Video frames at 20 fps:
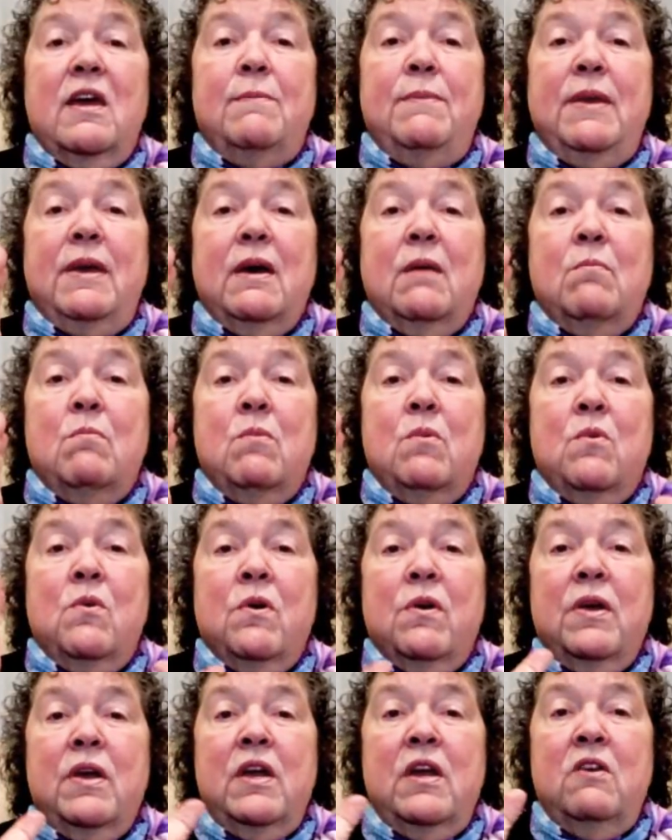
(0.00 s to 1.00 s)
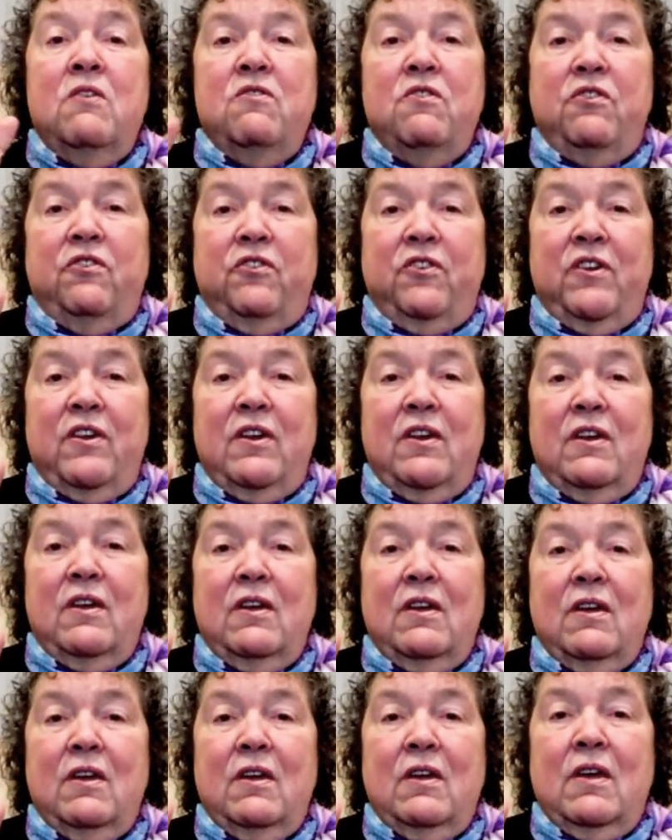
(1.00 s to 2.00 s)
had become more interested
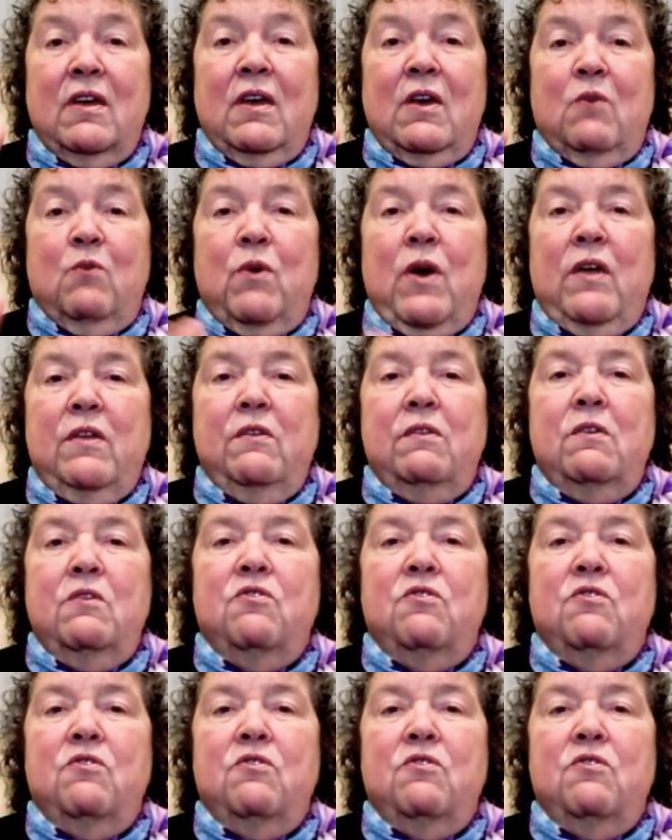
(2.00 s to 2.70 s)
rather